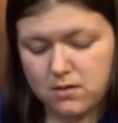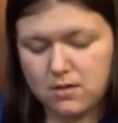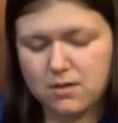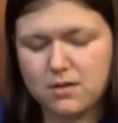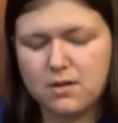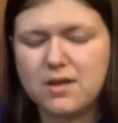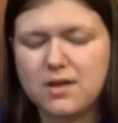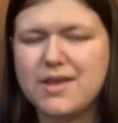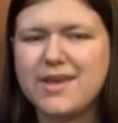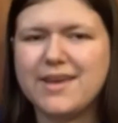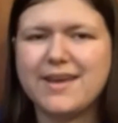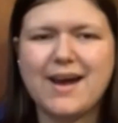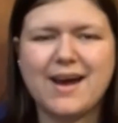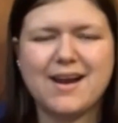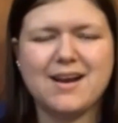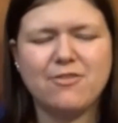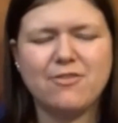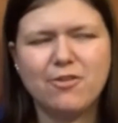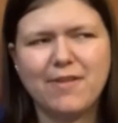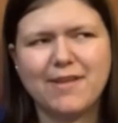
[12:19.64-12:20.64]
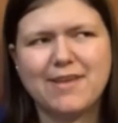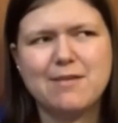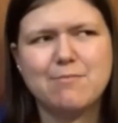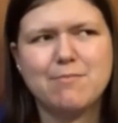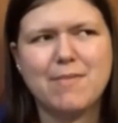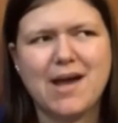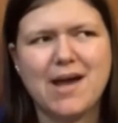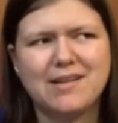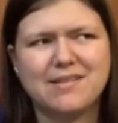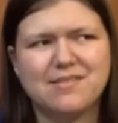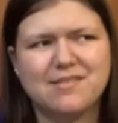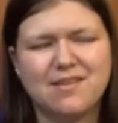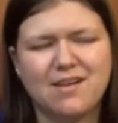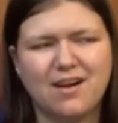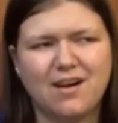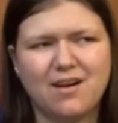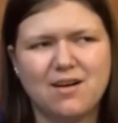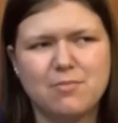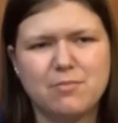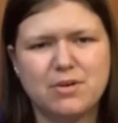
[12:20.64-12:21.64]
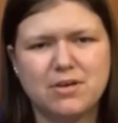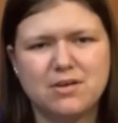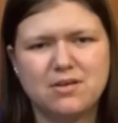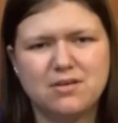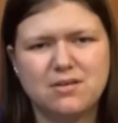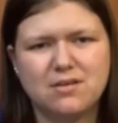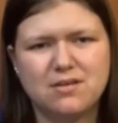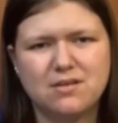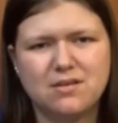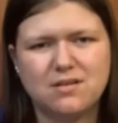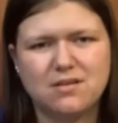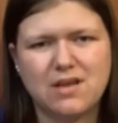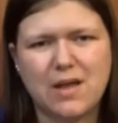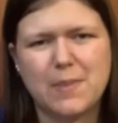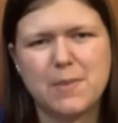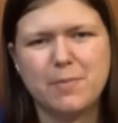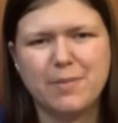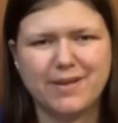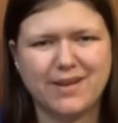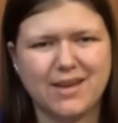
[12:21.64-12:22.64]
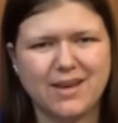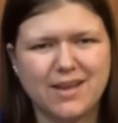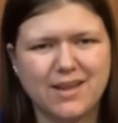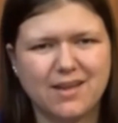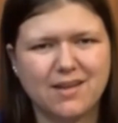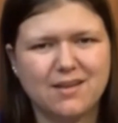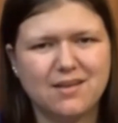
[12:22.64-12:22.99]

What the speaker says: He kind of looked like he messed up at the beginning.